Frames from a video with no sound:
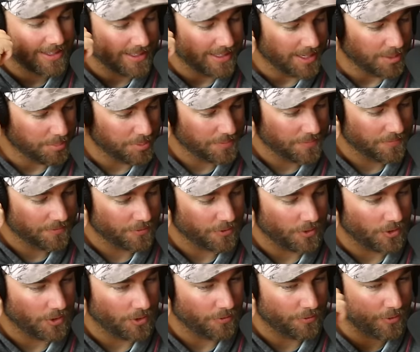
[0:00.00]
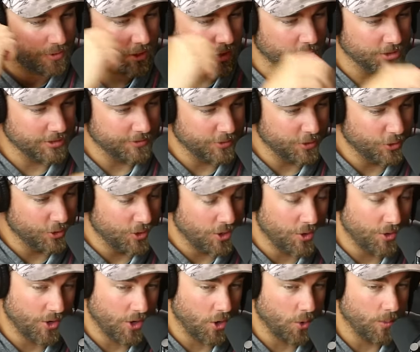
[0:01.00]
Yep. For those of you who
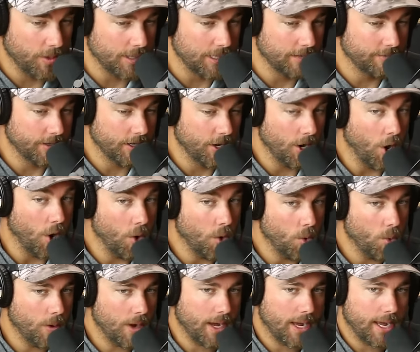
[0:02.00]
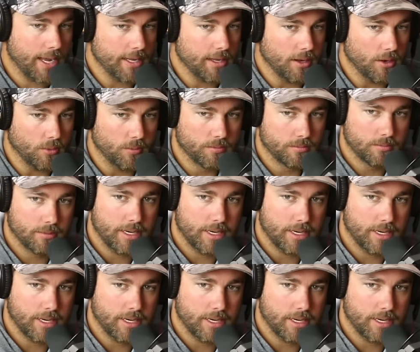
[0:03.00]
don't know, we live in Ohio.